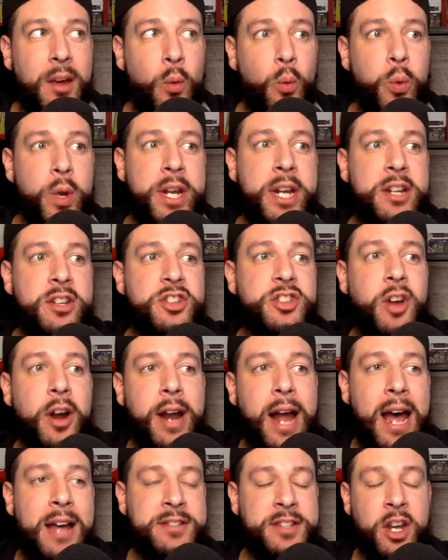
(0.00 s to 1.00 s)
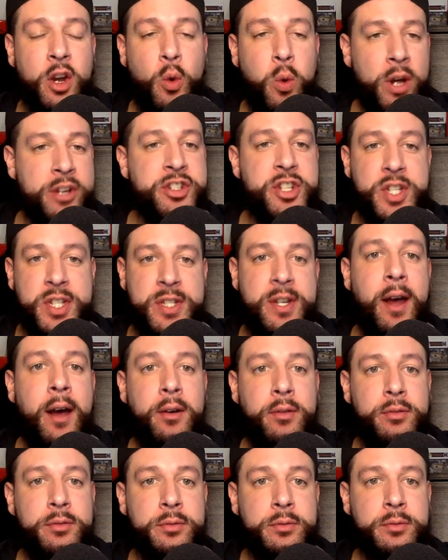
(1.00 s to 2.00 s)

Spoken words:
We need to start asking questions now.